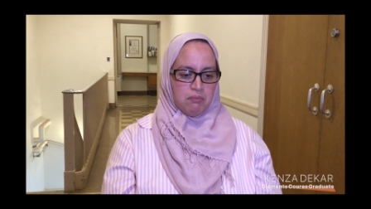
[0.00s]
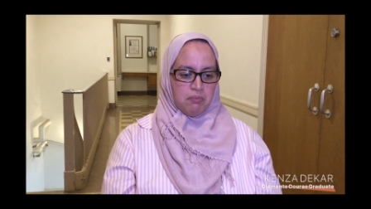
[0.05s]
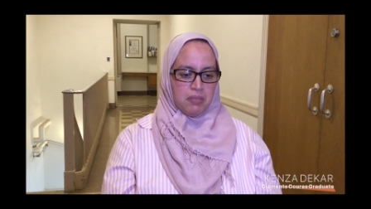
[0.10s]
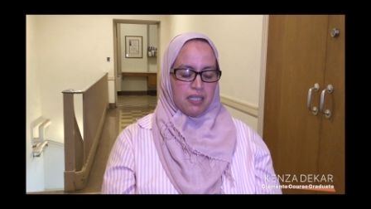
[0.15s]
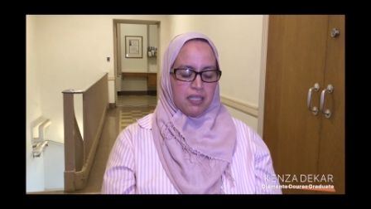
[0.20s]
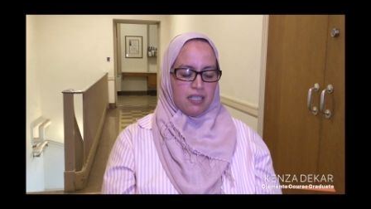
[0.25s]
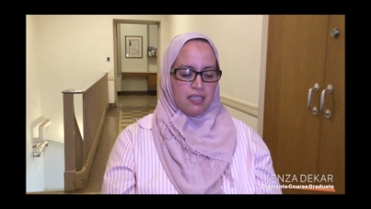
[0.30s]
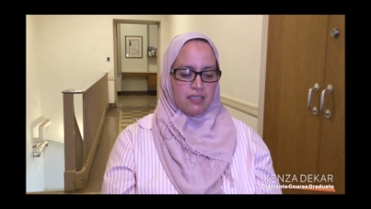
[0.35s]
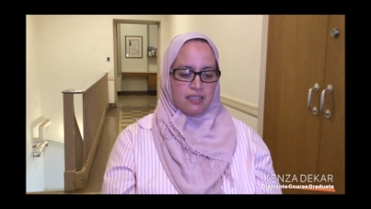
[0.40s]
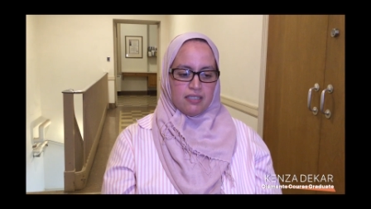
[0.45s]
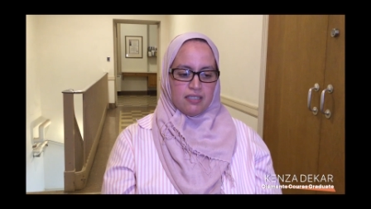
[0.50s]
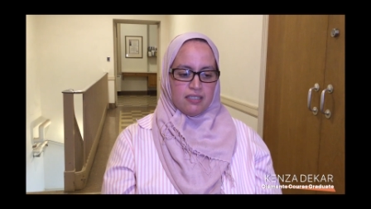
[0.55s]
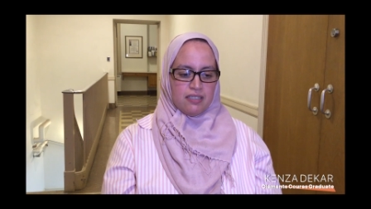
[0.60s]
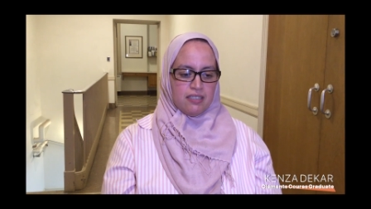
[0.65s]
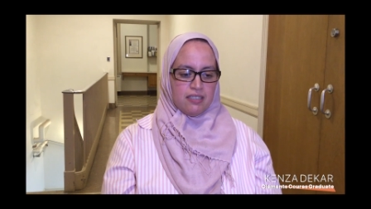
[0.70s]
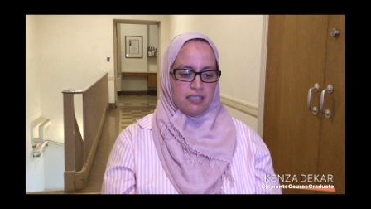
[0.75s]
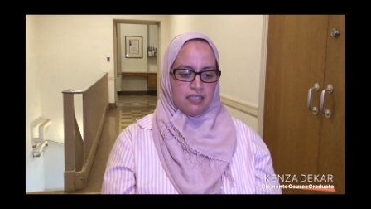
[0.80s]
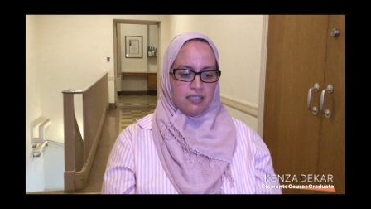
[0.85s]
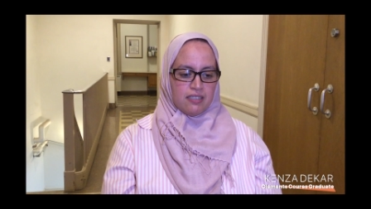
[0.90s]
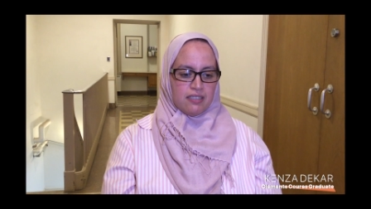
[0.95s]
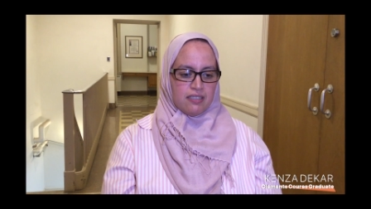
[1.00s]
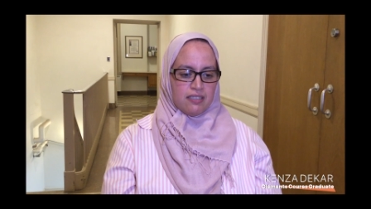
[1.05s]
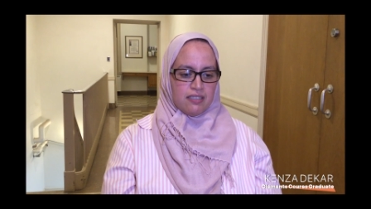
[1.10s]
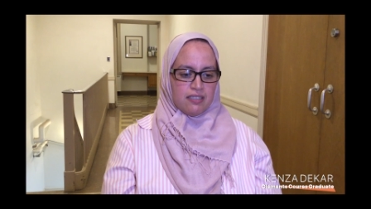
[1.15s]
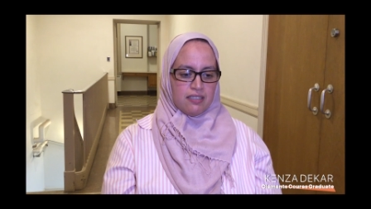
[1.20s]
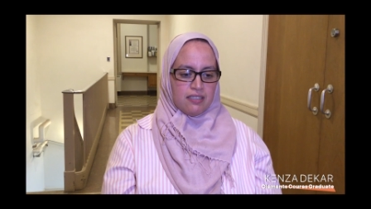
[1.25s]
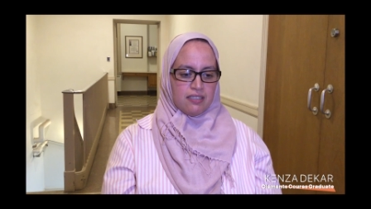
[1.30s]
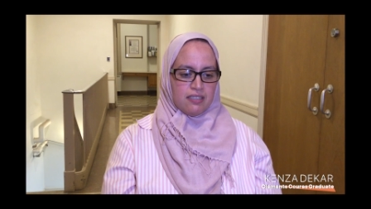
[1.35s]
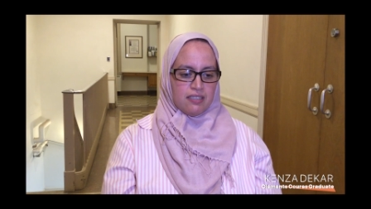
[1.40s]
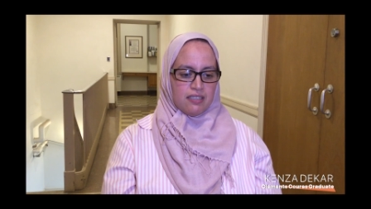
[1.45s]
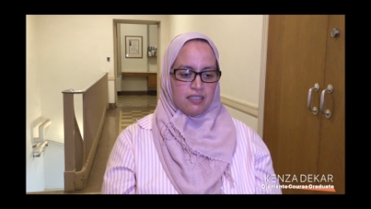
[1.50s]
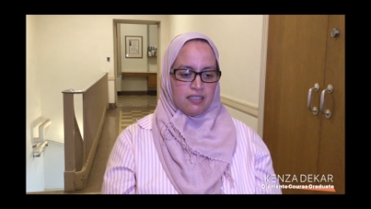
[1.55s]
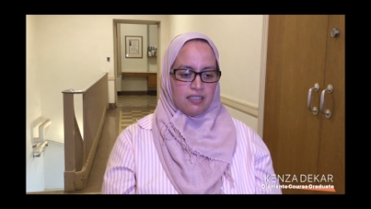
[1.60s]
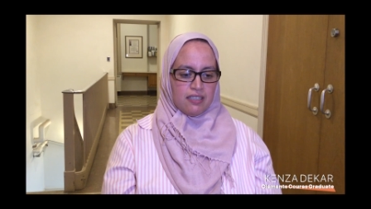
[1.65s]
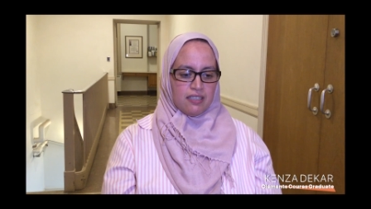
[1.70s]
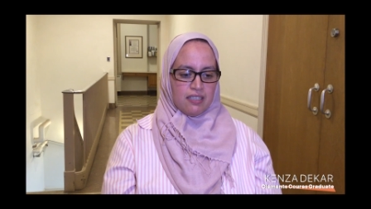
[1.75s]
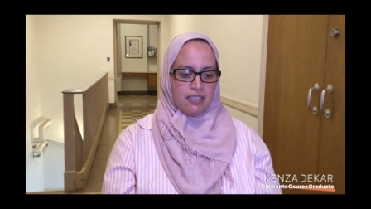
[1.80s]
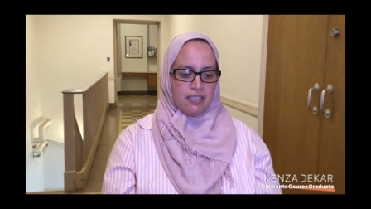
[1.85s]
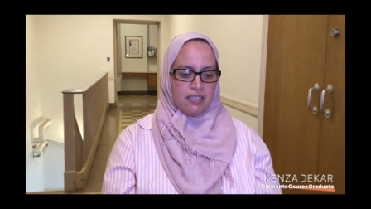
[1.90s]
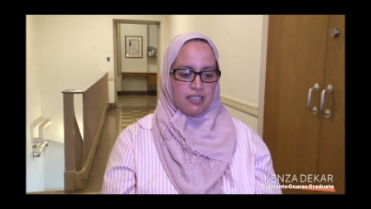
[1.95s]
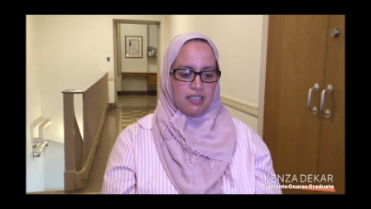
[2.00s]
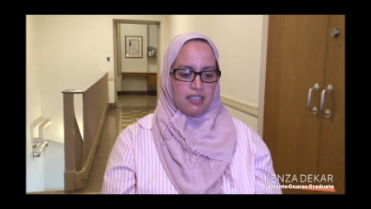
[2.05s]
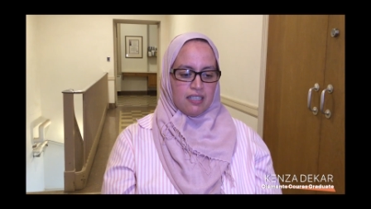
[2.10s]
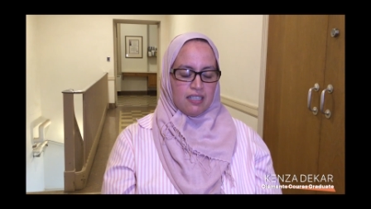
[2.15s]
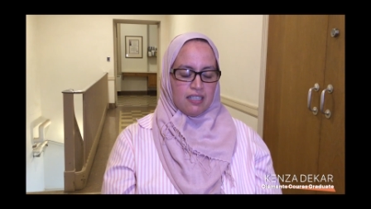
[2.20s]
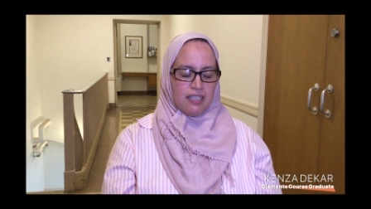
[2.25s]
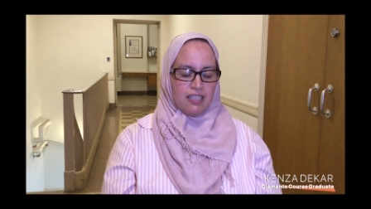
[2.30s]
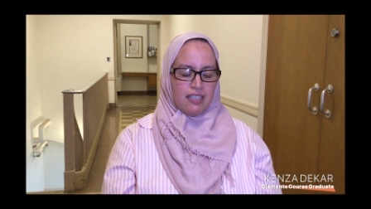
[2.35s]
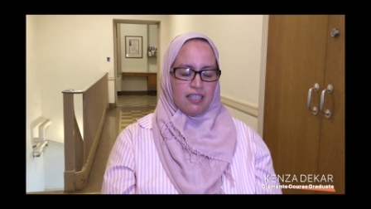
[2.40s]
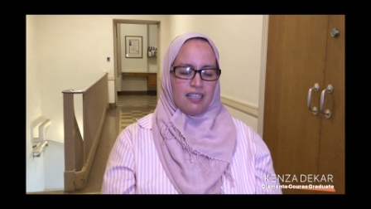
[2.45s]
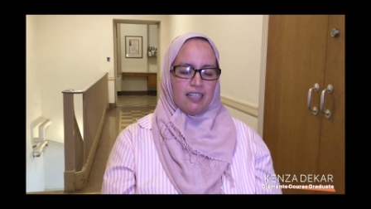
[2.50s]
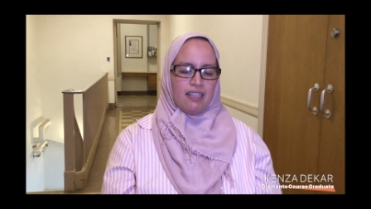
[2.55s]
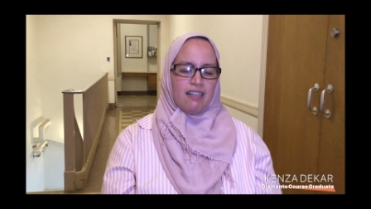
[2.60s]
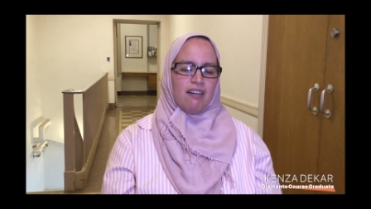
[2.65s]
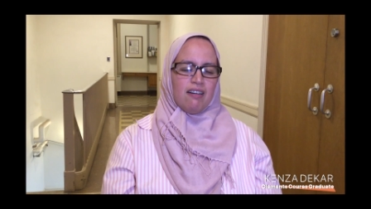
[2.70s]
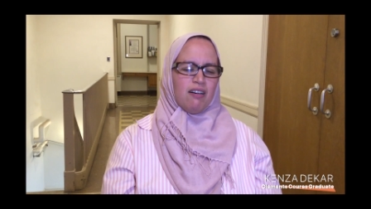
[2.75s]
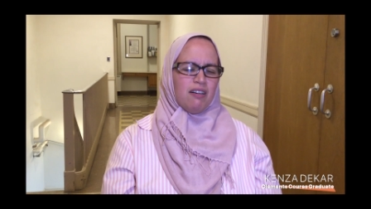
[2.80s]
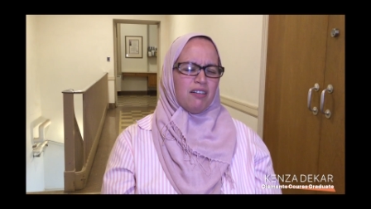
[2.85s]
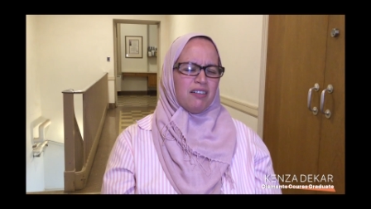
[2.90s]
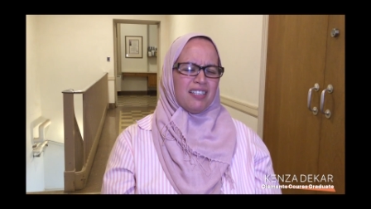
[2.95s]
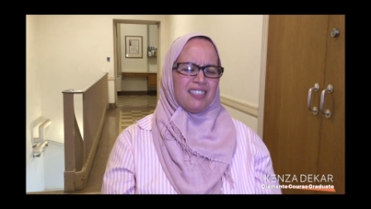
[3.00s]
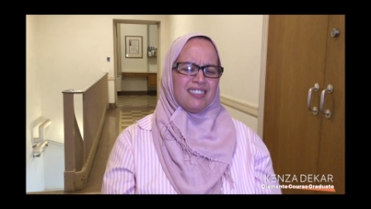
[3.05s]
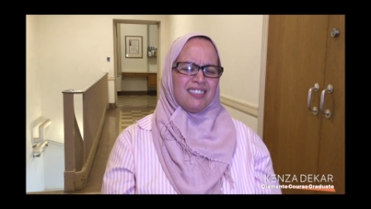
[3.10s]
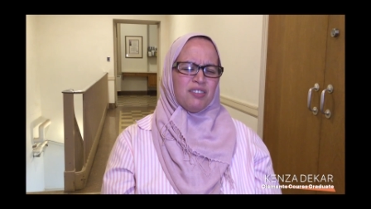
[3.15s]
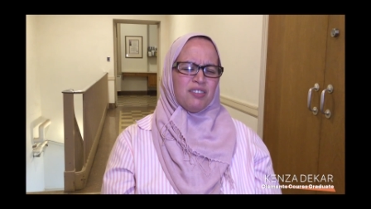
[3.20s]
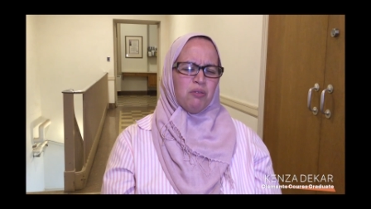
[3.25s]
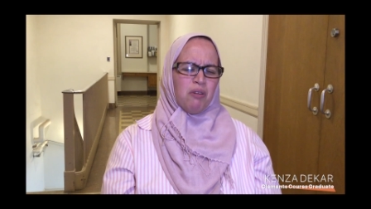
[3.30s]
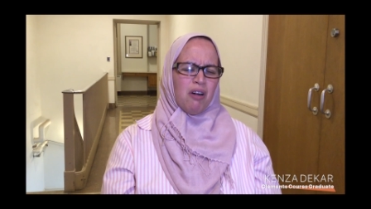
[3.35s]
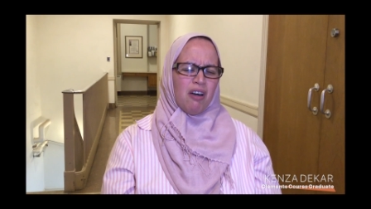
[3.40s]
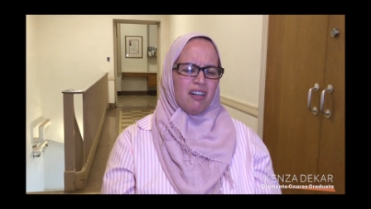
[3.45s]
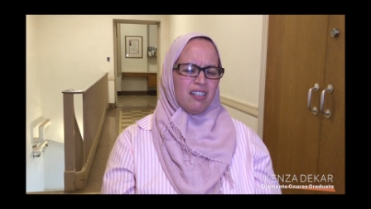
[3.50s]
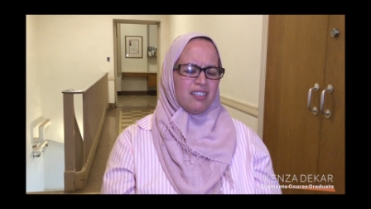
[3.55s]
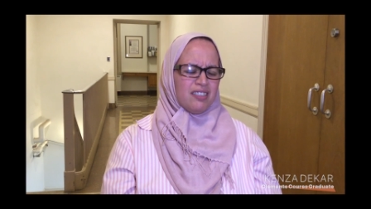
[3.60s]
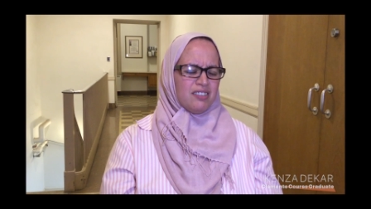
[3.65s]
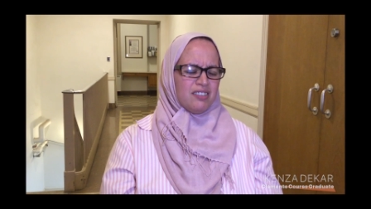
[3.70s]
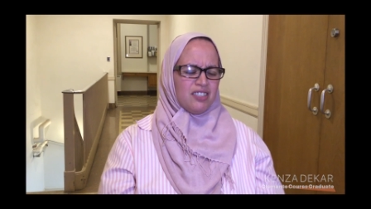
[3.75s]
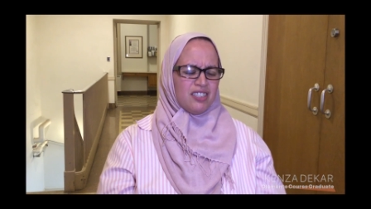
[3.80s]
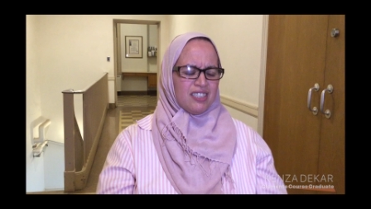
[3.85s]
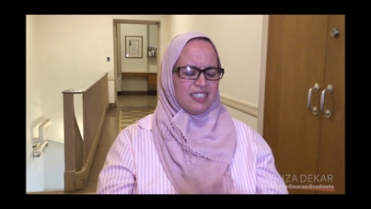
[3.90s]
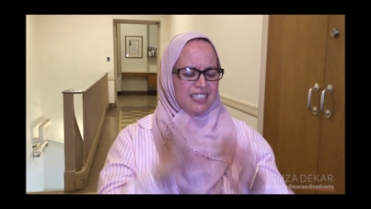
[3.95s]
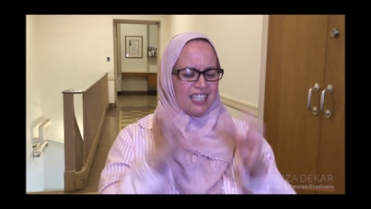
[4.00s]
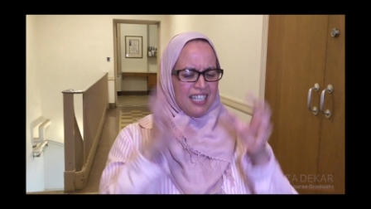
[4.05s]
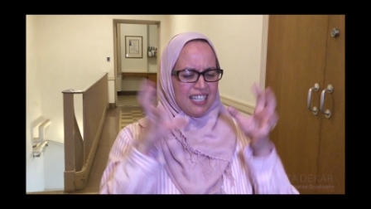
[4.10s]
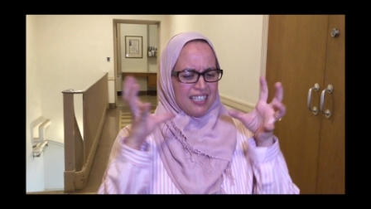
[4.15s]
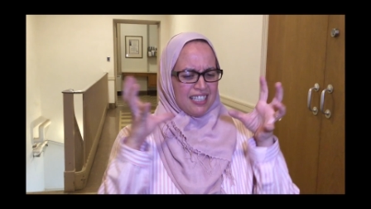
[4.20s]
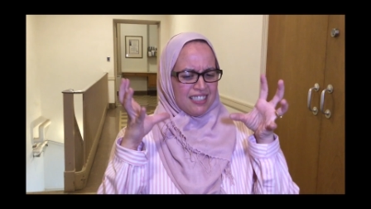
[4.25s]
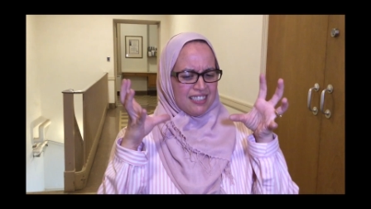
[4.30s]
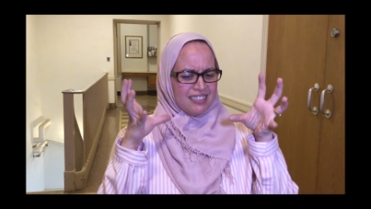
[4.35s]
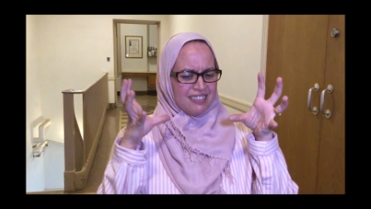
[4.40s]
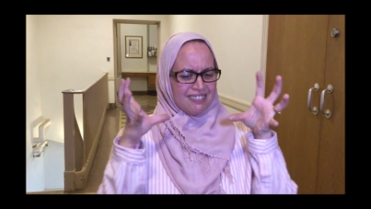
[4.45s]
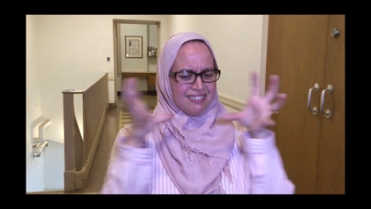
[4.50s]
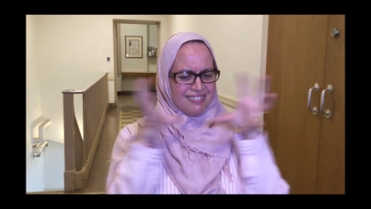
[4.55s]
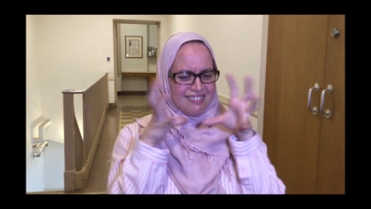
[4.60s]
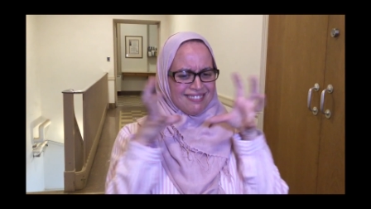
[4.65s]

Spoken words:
because it's just, oh, it's so hard to just say it in